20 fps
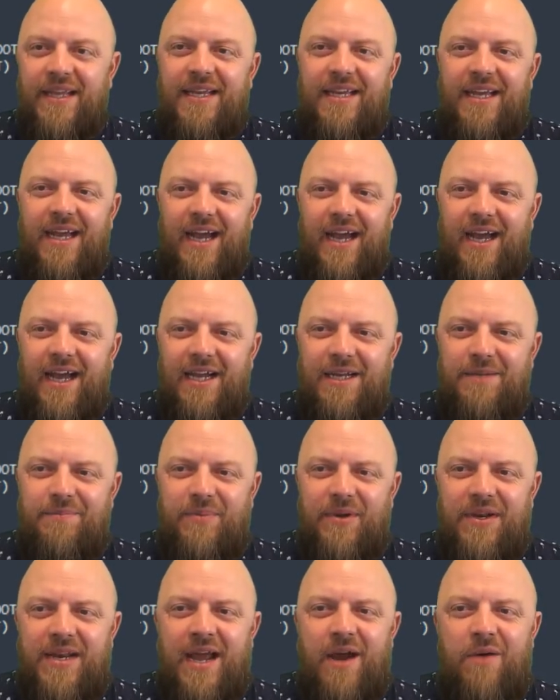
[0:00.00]

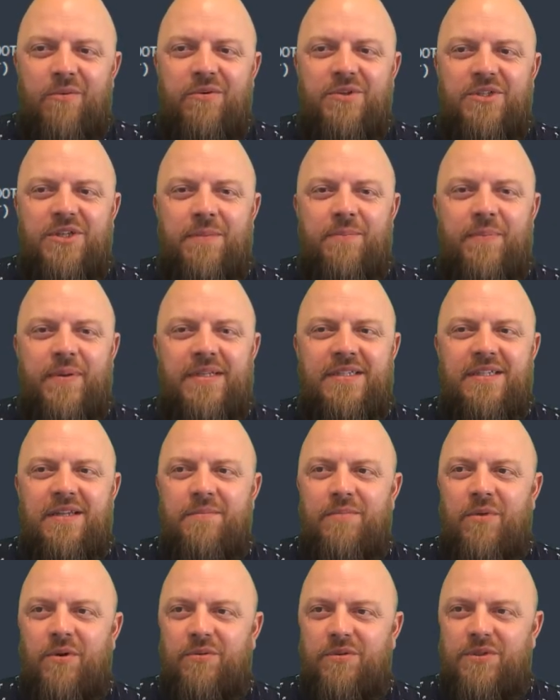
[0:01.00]
But now we'll jump into the
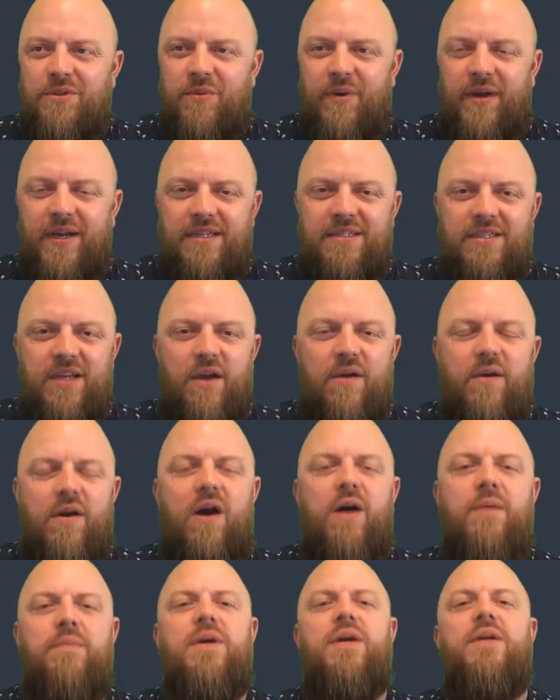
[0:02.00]
models quick. So
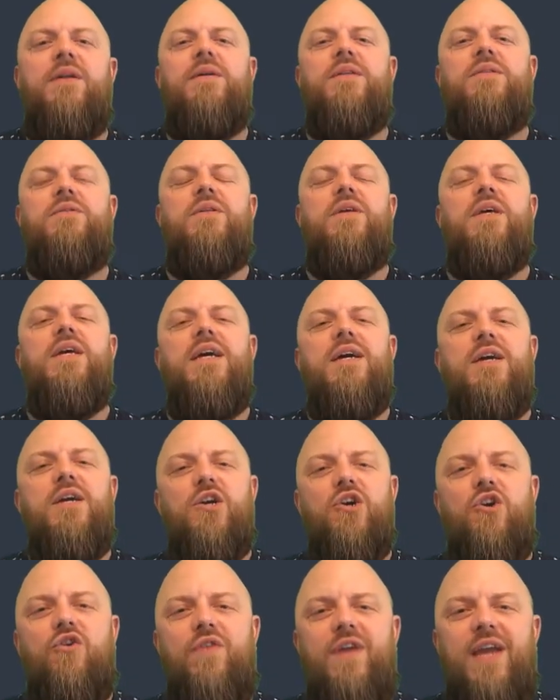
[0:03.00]
I'm going to
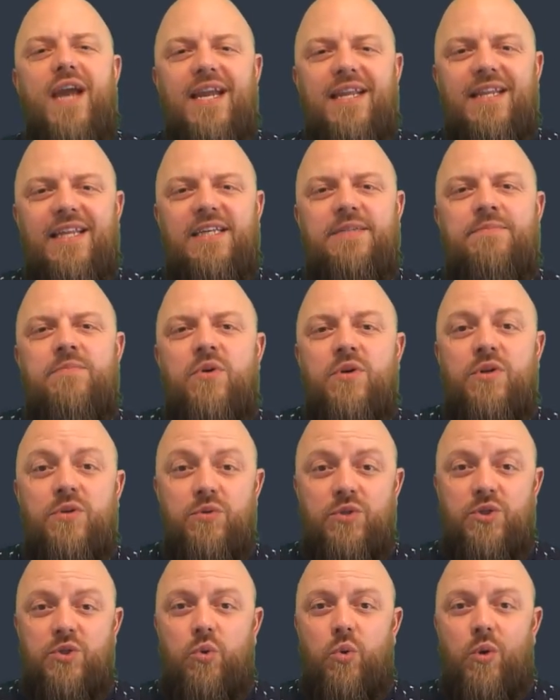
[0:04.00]
create these
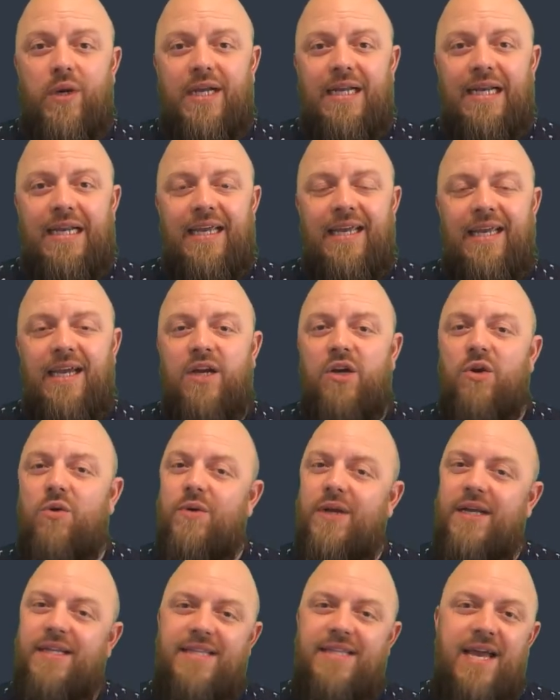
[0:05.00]
models quickly and
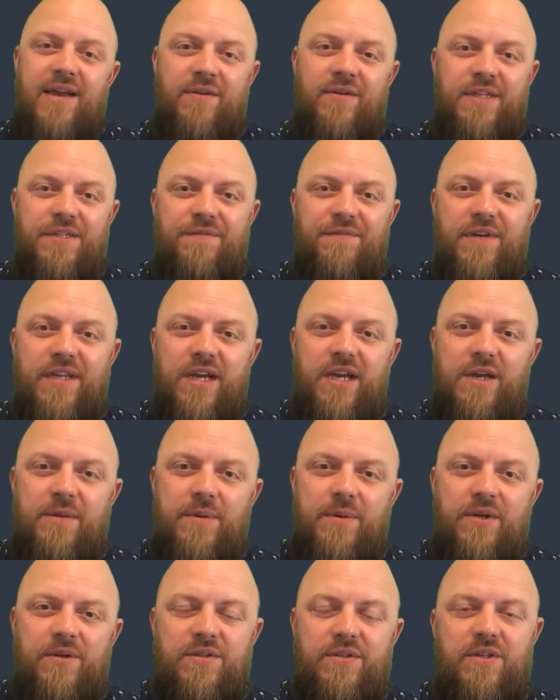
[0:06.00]
call it a day on this video
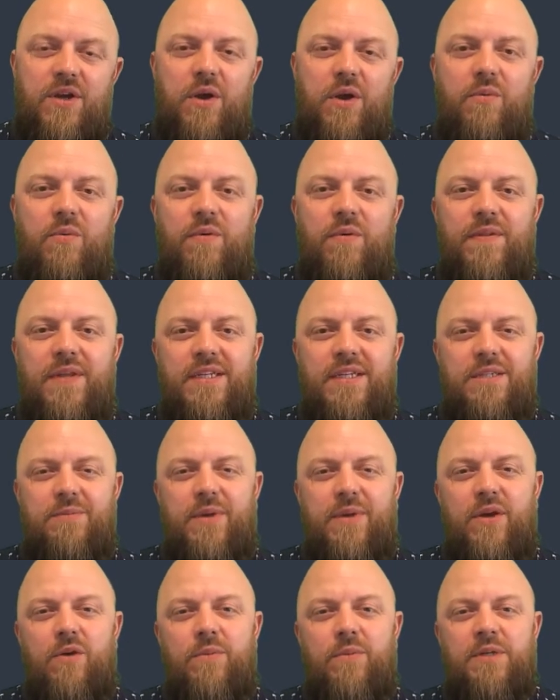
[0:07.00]
because I want these to
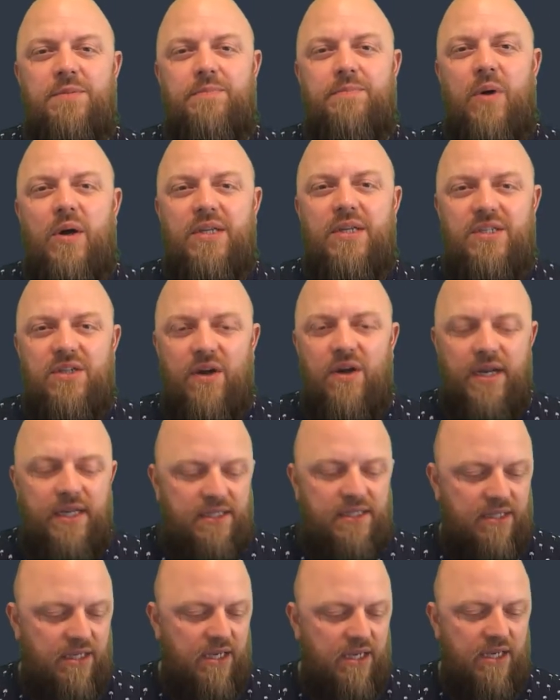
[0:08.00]
be almost
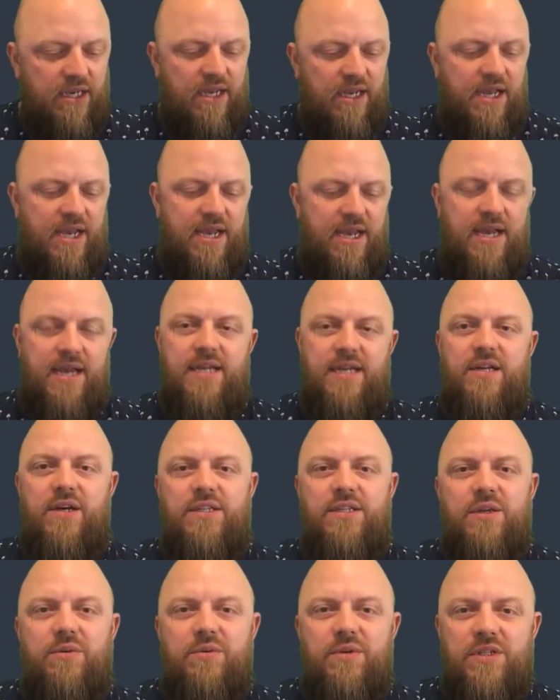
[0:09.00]
bite-sized and I
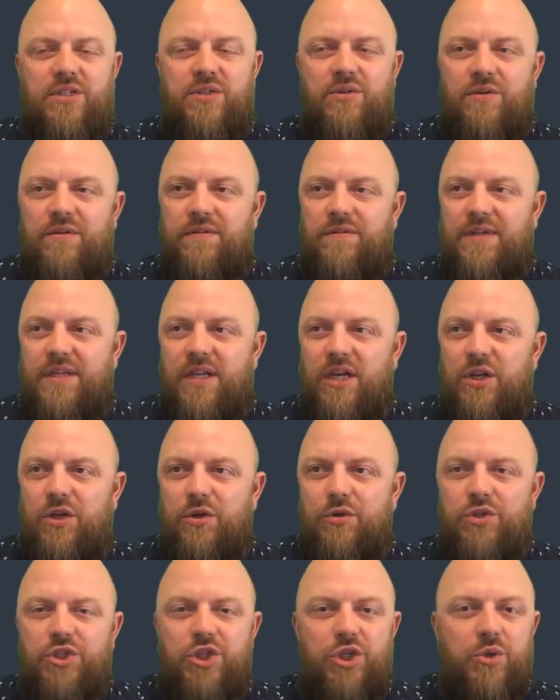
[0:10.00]
don't want to sort of
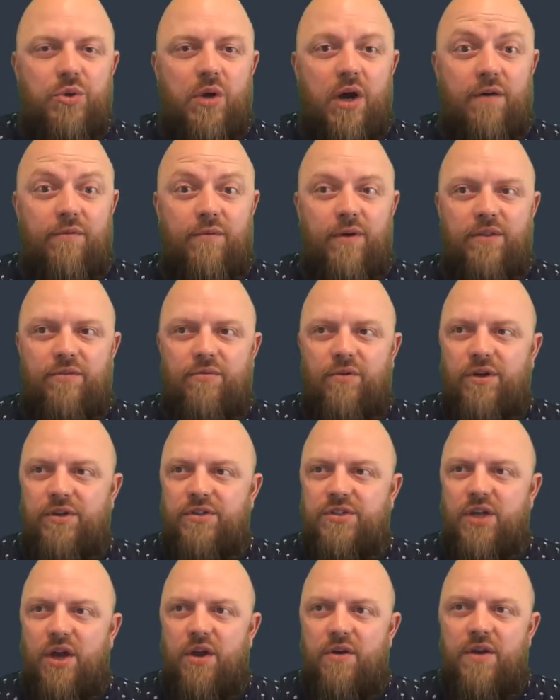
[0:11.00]
lose you halfway through.
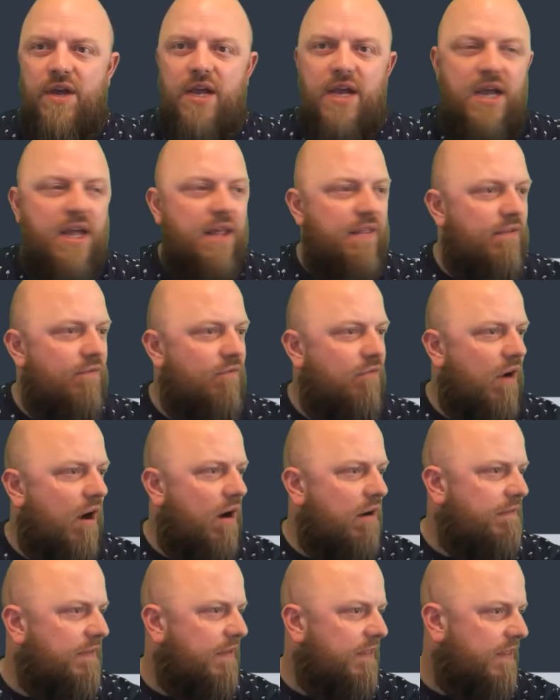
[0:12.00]
So
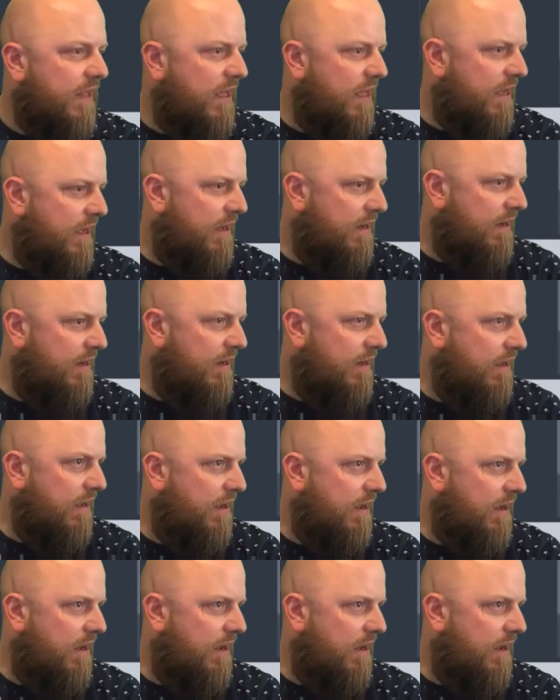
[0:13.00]
rather than